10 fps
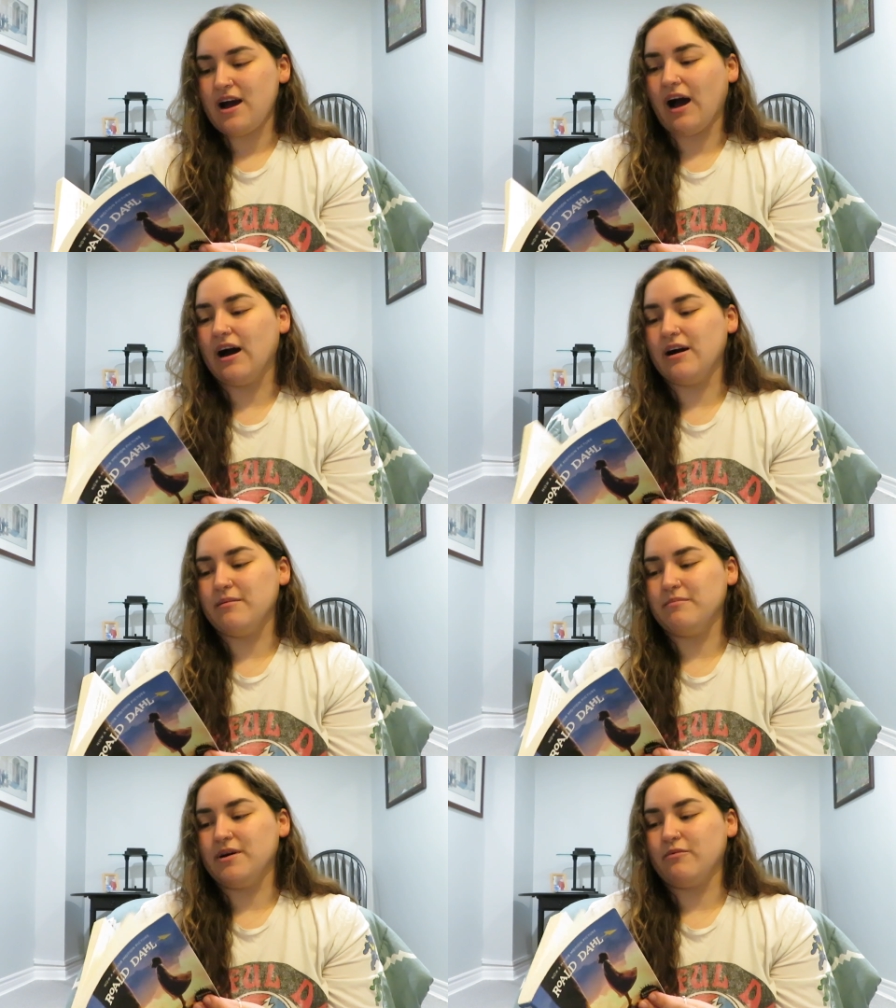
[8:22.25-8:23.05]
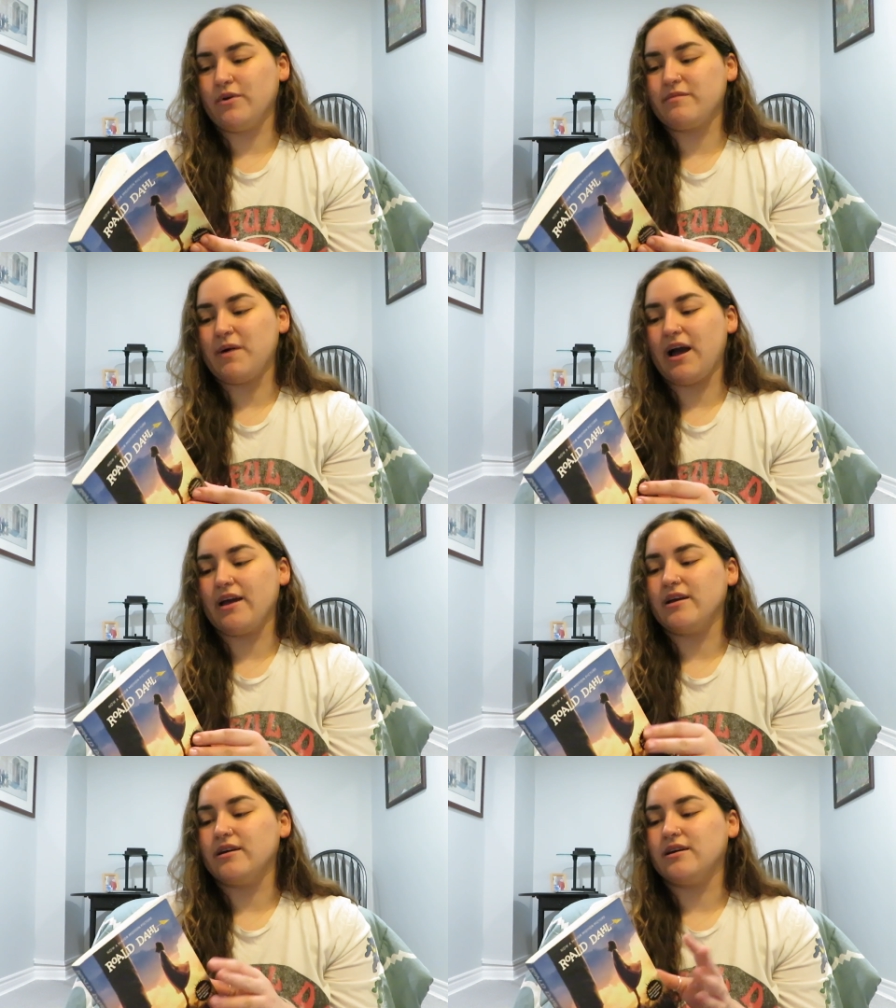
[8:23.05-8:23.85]
With
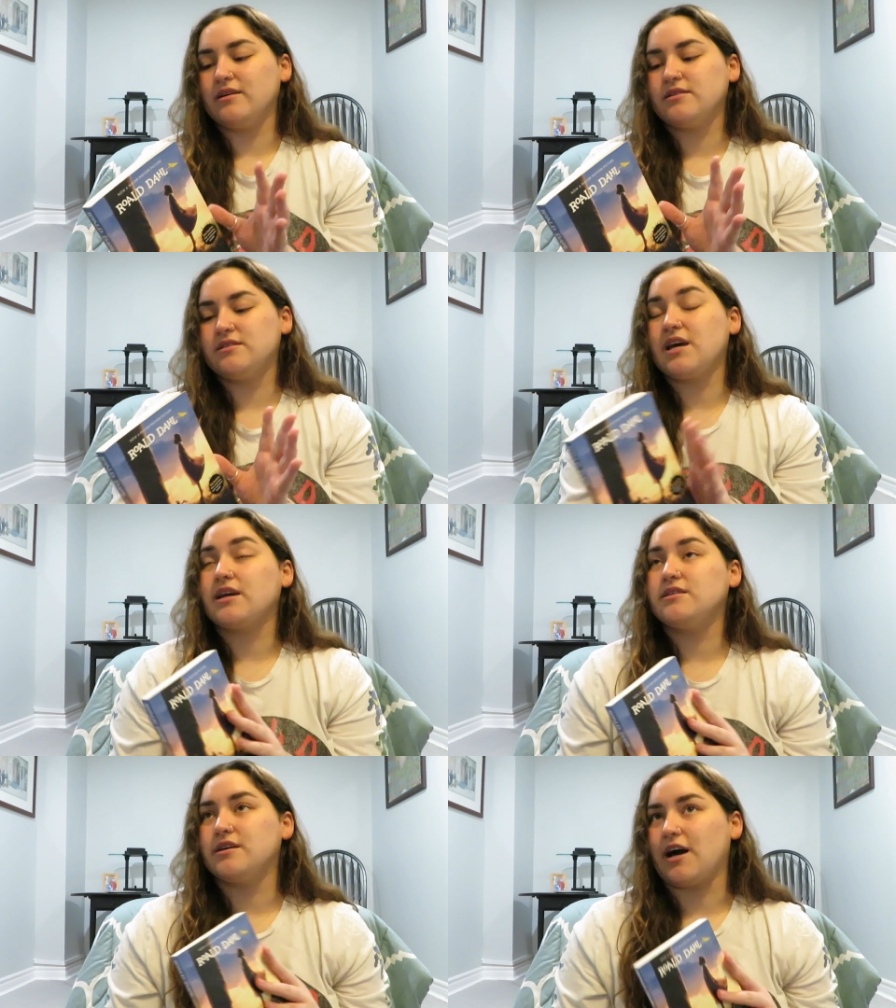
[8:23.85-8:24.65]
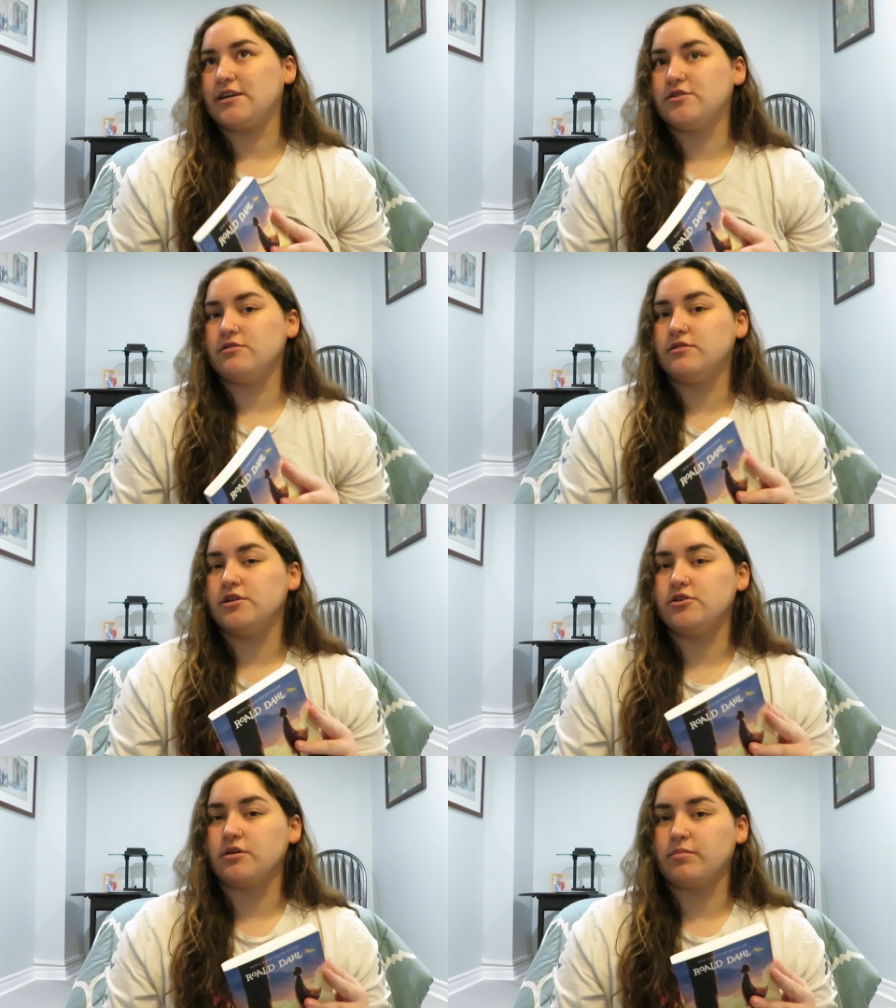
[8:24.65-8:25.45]
my second to last student
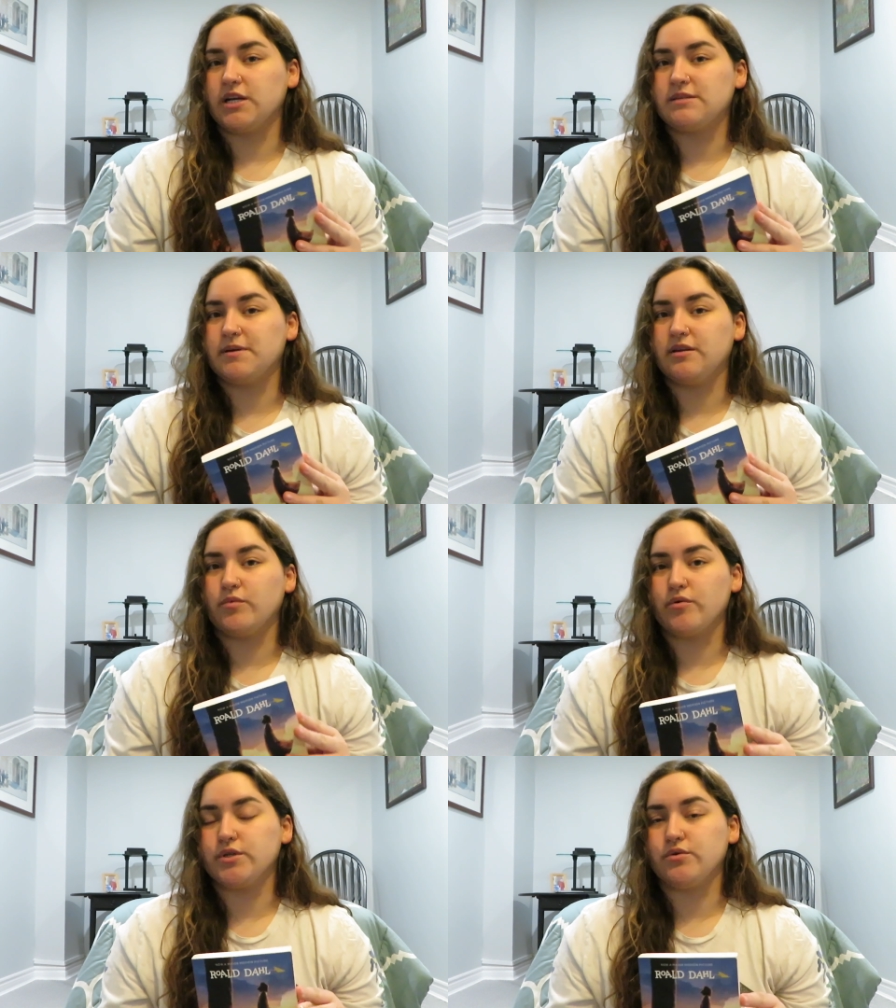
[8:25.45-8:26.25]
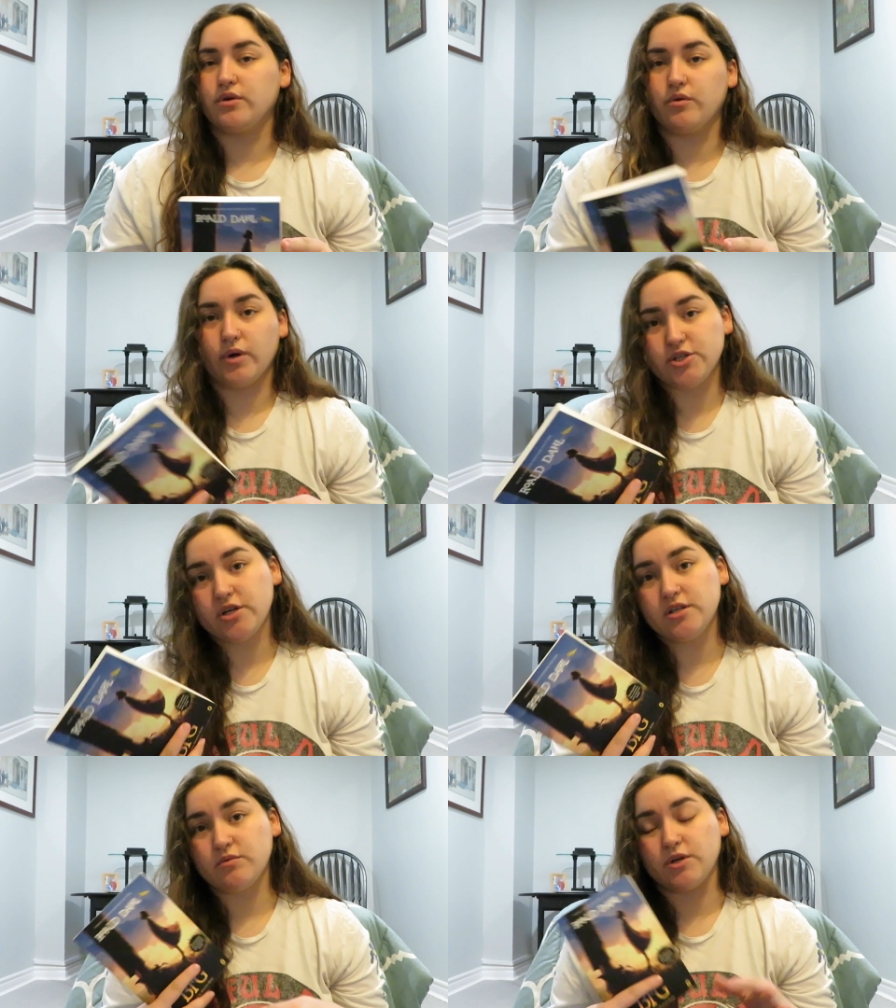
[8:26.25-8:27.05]
teaching placement, we were doing The
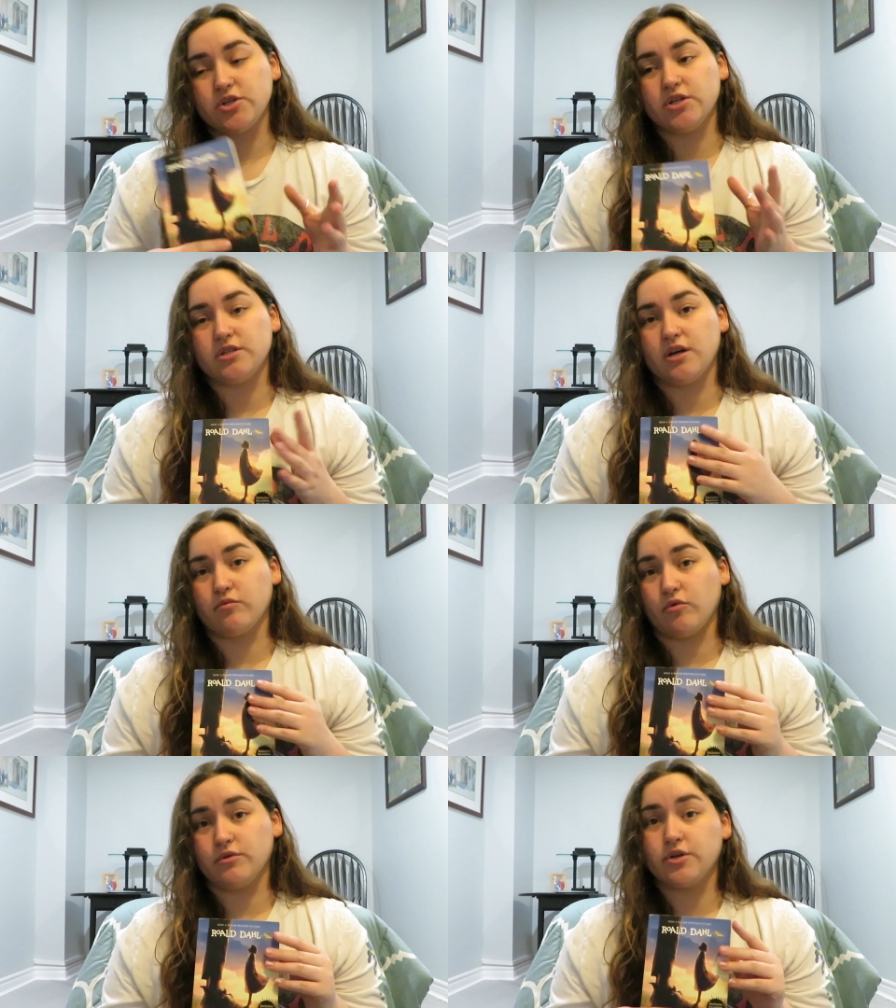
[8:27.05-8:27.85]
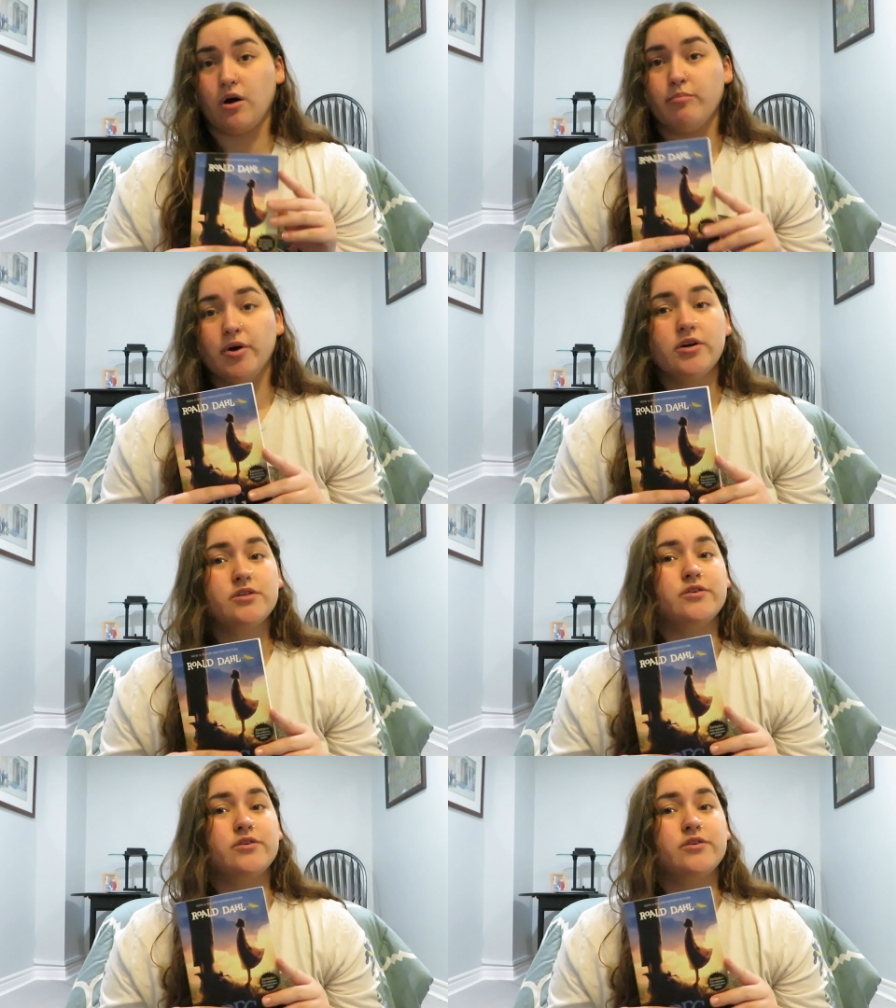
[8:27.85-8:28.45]
Witches, which is a Roald Dahl book.